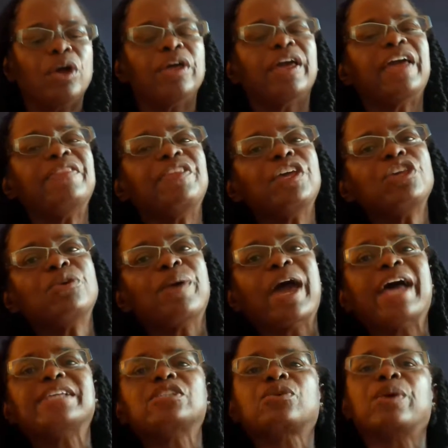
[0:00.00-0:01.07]
And then you
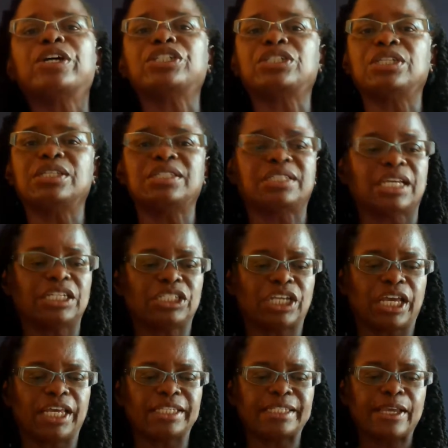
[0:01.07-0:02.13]
ask questions such
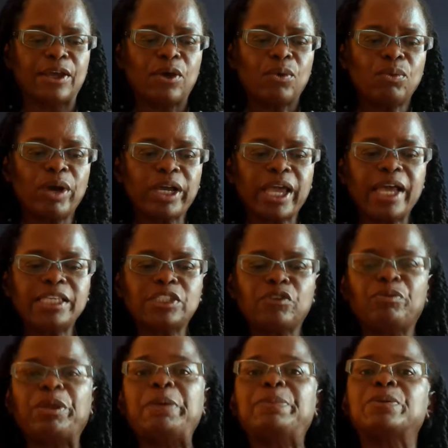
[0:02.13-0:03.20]
as, what kinds
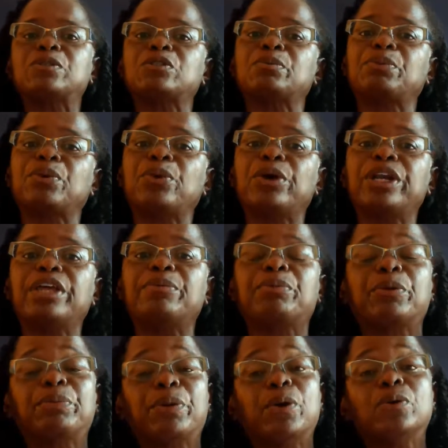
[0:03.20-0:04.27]
of people supported
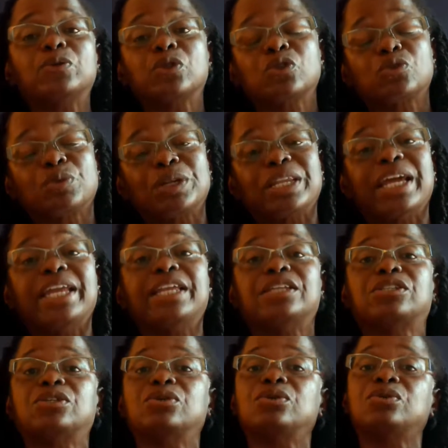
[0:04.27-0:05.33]
proposals related
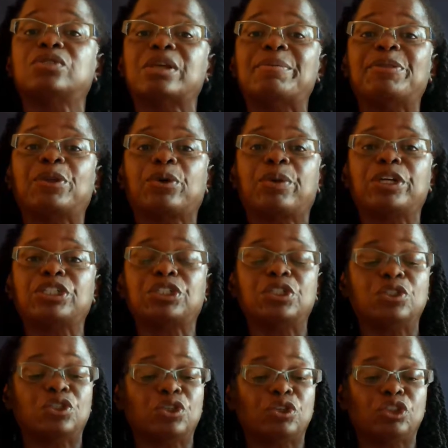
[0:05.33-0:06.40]
to some of the
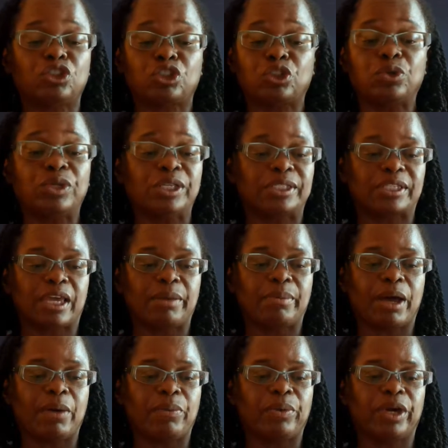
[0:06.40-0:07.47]
questions your students came
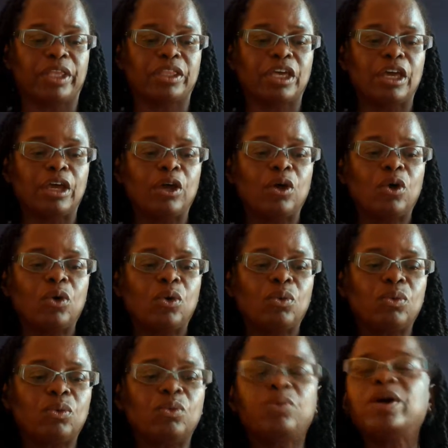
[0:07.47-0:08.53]
up with?
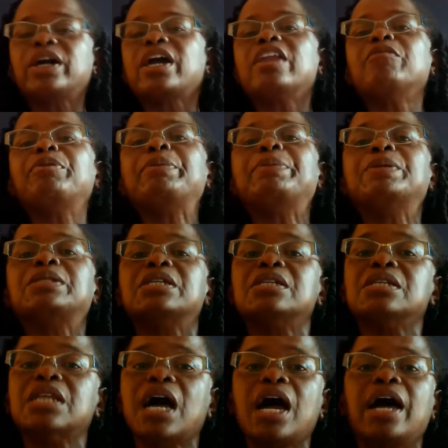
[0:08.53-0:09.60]
What kind of people did
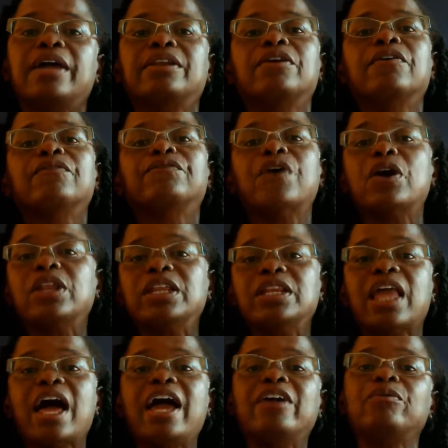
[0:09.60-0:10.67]
not fall in
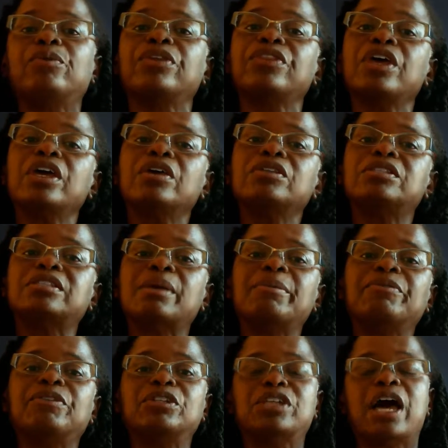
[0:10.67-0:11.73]
line with some
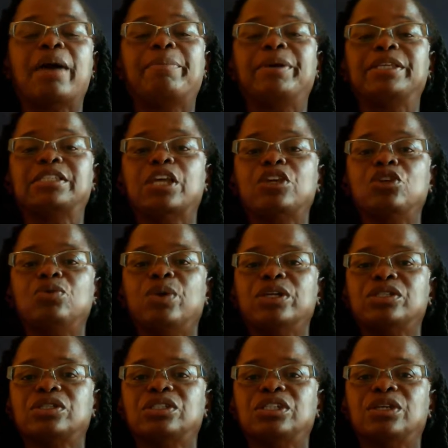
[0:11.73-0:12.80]
of the topics that you
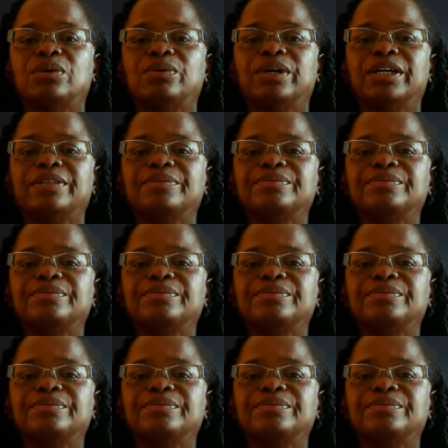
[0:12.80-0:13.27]
want to deal with?